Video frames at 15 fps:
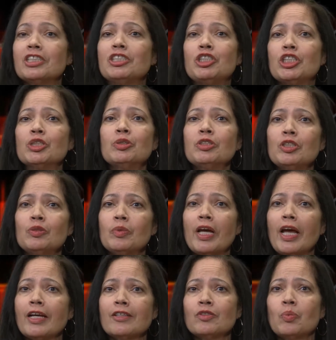the jilted
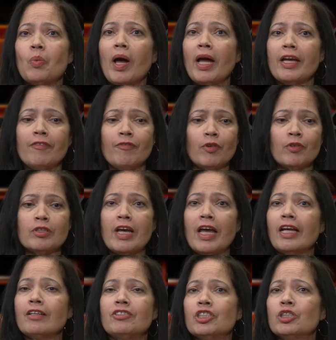ex-wife or the
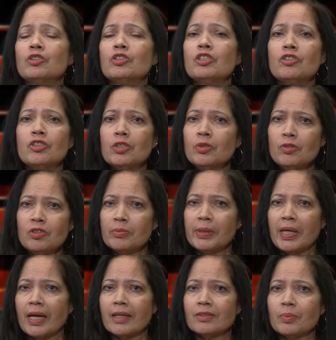jilted
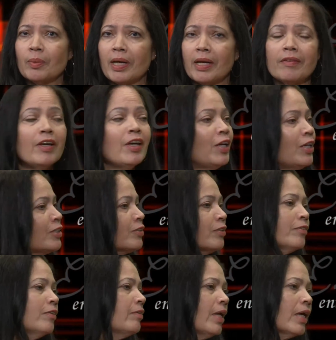soon-to-be ex-wife.
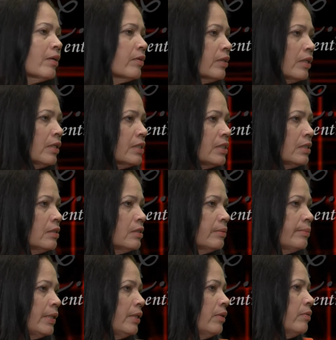So they're not going to listen to
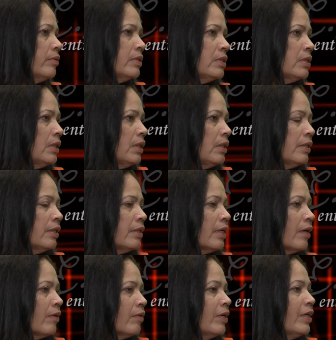me. Who is she, you
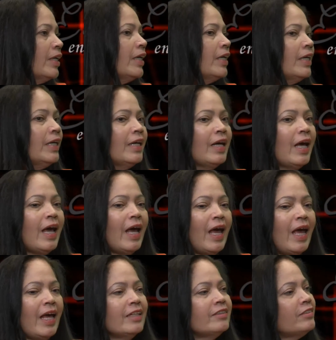know?
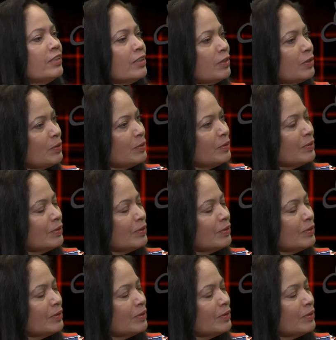Until...